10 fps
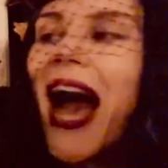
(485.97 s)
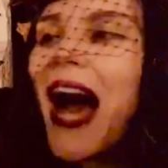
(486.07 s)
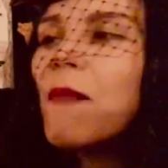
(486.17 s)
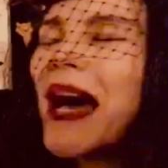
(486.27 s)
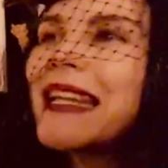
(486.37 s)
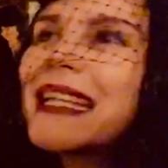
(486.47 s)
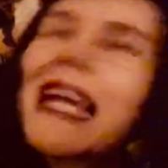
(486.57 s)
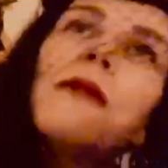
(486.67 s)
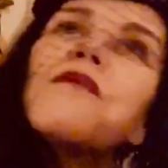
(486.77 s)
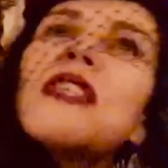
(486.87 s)
Um, and
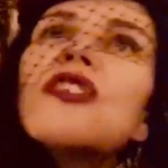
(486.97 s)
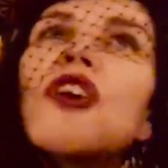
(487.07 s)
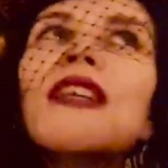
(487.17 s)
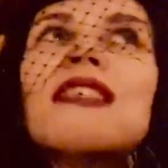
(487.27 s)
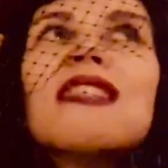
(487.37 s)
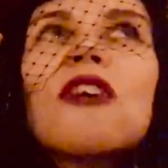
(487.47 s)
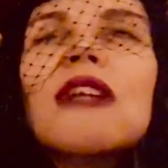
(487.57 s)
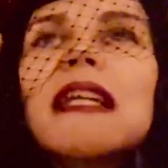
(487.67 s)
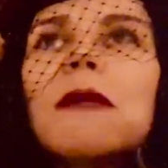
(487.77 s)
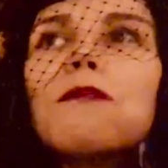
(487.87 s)
again, this is not
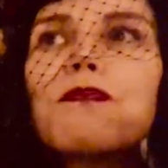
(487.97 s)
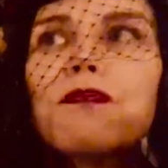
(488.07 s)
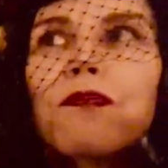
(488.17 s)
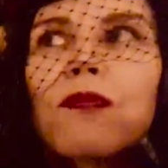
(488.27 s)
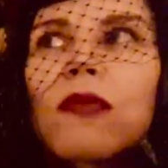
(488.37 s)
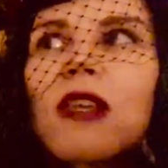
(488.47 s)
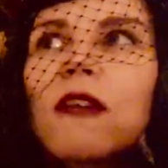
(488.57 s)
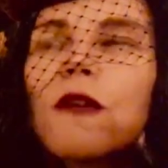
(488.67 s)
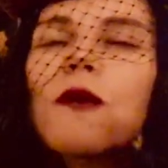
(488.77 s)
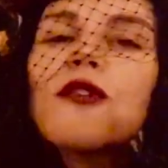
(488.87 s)
necessarily
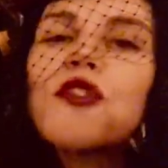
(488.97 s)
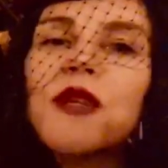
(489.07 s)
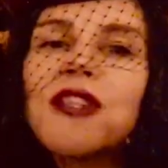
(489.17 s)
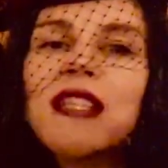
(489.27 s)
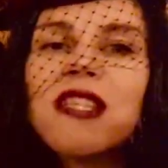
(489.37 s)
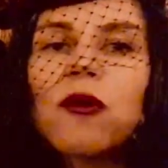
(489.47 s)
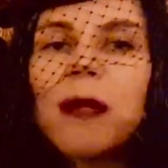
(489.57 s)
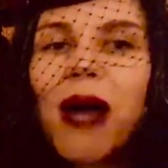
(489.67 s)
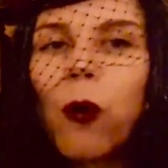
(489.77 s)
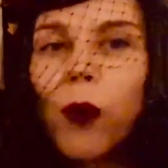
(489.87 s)
not all the stories are necessarily
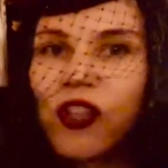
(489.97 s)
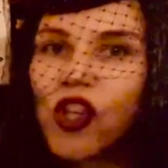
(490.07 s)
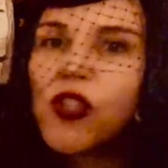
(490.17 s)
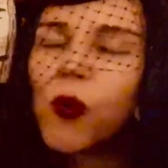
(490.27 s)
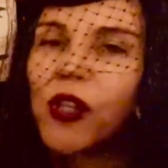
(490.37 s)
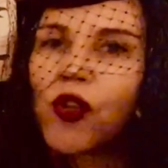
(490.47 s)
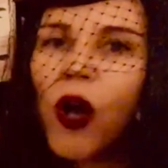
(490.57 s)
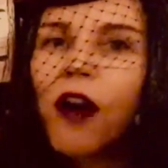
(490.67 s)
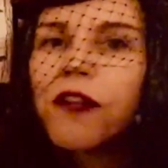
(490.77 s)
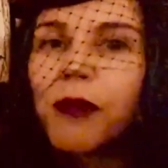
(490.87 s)
about witches or
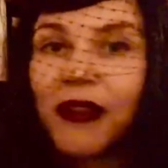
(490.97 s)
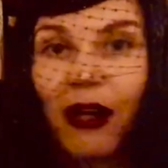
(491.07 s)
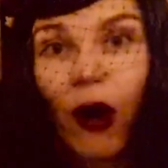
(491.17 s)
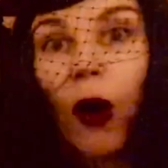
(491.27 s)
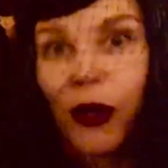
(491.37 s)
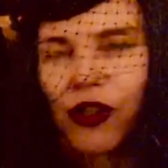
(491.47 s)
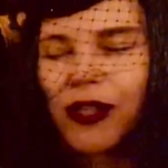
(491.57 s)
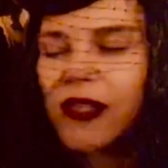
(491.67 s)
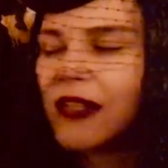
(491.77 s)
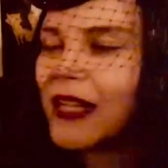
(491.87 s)
witchcraft, but there are
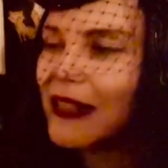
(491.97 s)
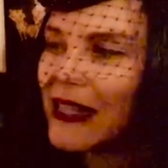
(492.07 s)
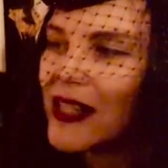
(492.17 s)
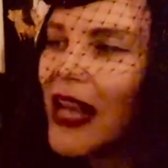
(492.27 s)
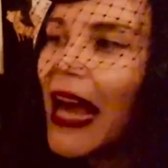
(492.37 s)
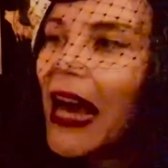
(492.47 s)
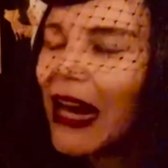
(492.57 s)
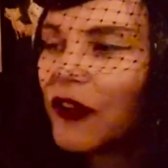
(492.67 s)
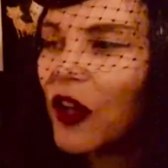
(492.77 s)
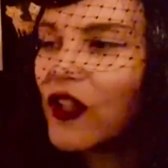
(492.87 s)
witches in this
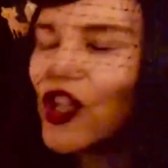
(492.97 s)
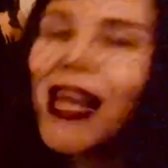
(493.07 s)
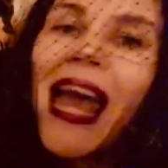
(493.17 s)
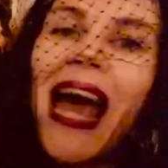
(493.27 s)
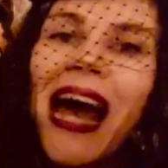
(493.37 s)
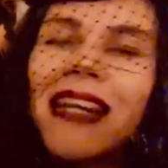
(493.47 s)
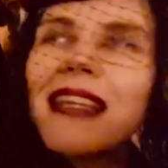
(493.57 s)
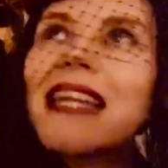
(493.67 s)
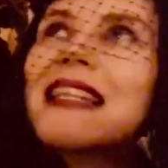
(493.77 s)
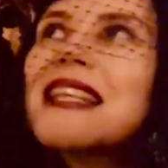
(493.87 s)
anthology. And
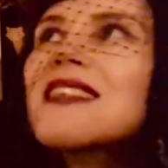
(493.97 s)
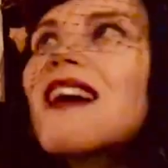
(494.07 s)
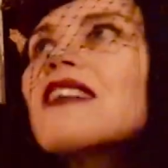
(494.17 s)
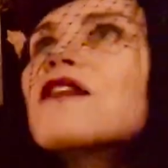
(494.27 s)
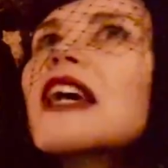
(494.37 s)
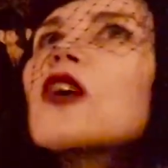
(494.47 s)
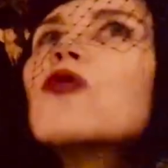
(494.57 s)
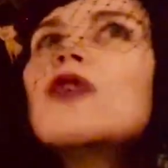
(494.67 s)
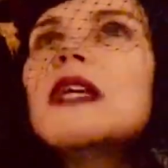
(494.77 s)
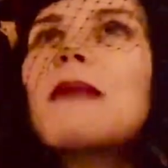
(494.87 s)
again, it's kind of like a
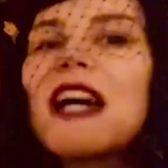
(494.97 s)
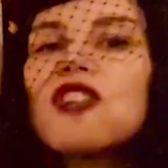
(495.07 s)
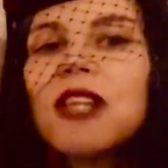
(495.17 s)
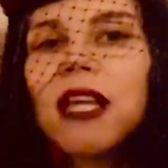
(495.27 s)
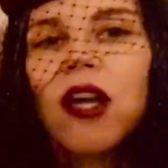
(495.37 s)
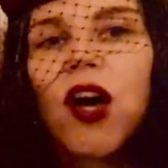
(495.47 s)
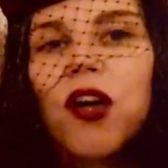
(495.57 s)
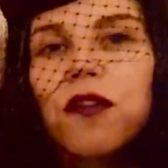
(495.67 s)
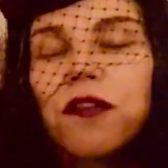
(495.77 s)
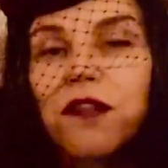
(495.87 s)
reimagining
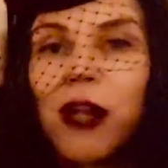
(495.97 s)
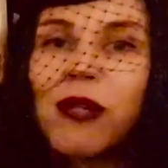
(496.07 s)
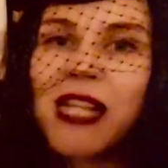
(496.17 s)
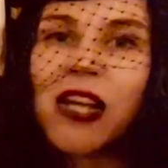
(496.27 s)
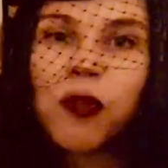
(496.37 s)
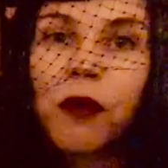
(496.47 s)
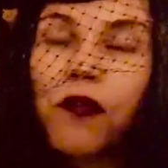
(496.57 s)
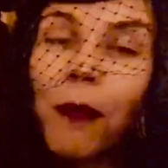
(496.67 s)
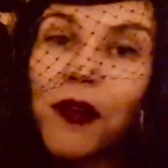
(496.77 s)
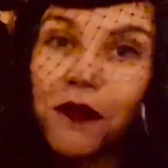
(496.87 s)
of fairy tales, but
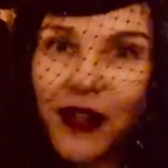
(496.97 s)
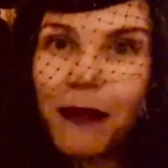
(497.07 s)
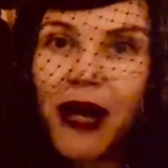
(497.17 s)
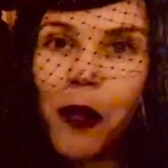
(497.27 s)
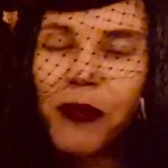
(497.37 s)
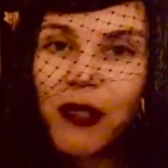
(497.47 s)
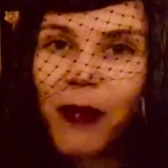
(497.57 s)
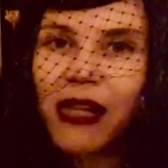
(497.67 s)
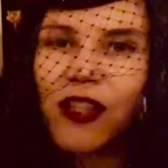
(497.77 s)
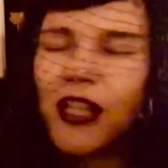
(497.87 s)
from the female
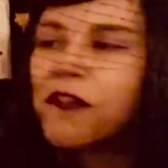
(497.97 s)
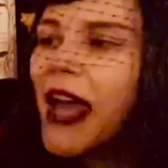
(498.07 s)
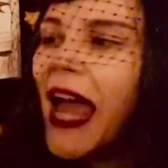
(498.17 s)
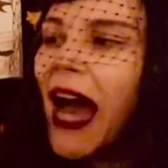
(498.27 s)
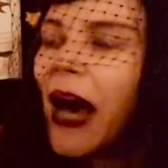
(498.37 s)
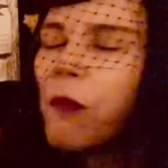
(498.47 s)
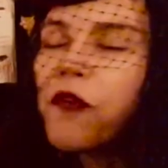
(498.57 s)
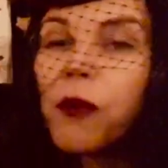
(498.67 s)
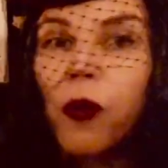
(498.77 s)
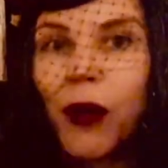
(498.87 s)
perspective, um,
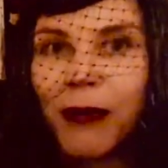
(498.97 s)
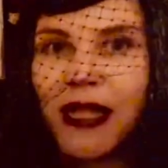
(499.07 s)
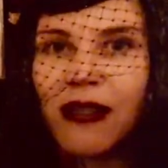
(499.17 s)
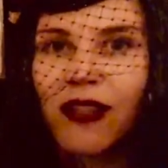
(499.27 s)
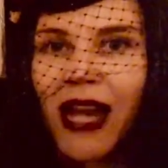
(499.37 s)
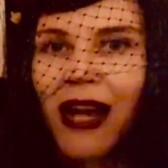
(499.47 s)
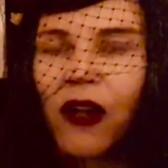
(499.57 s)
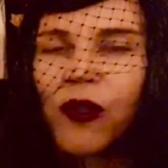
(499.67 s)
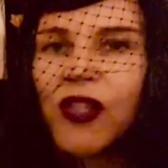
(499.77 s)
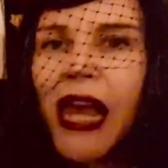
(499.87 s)
from the women in the
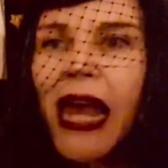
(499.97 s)
tales.